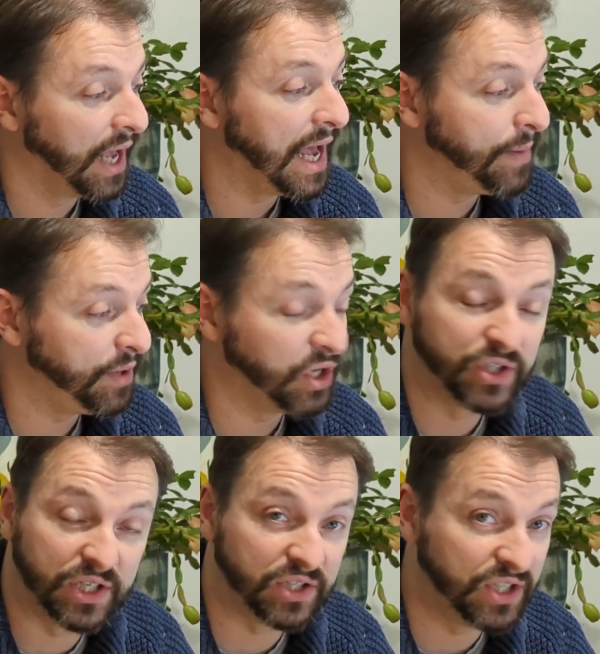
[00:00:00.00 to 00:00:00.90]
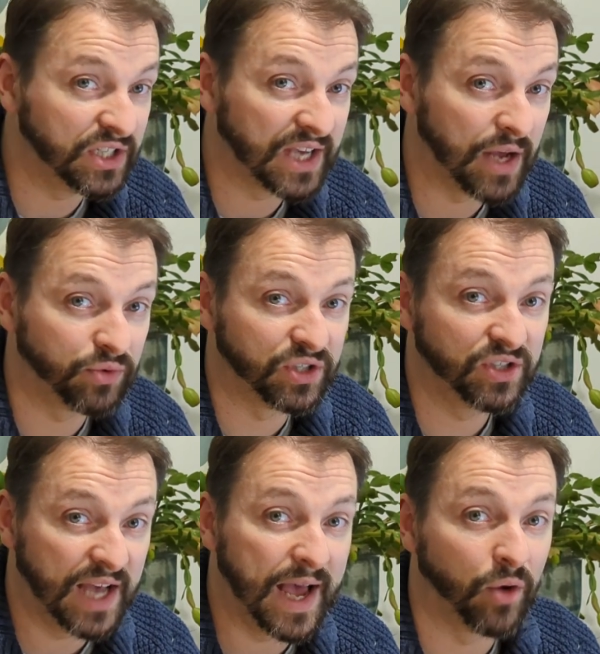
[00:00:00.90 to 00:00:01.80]
And because it's discounted
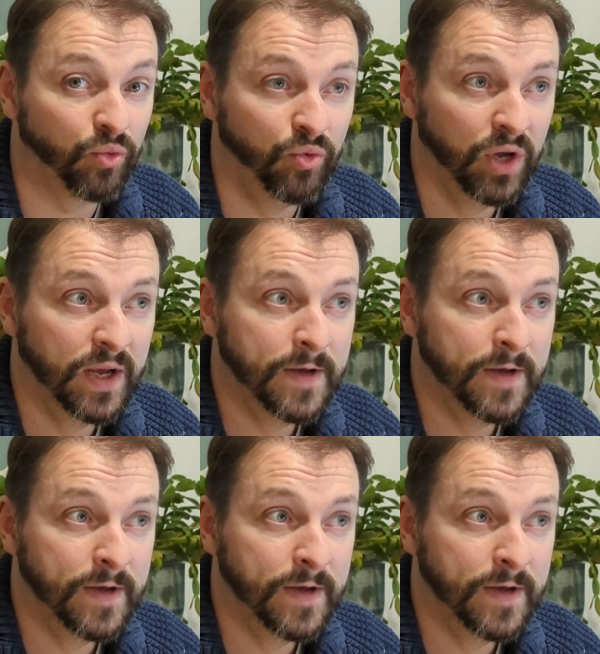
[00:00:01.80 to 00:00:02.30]
down,